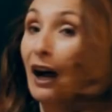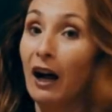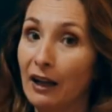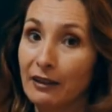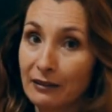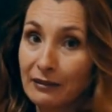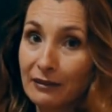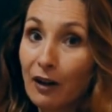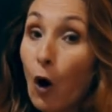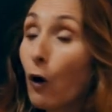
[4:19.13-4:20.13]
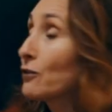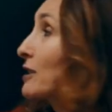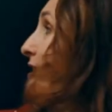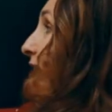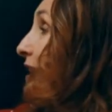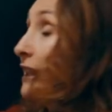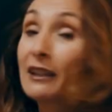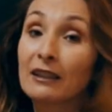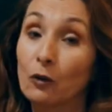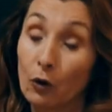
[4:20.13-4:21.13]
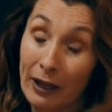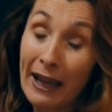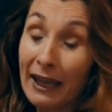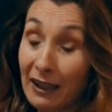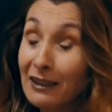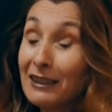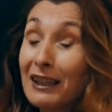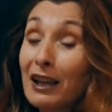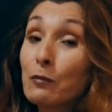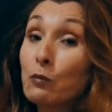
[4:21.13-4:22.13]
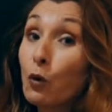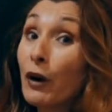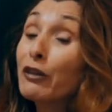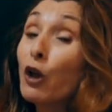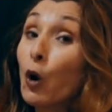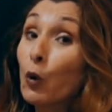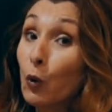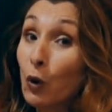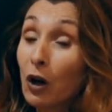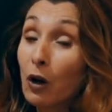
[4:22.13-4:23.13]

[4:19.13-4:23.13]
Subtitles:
I often see or hear puedo.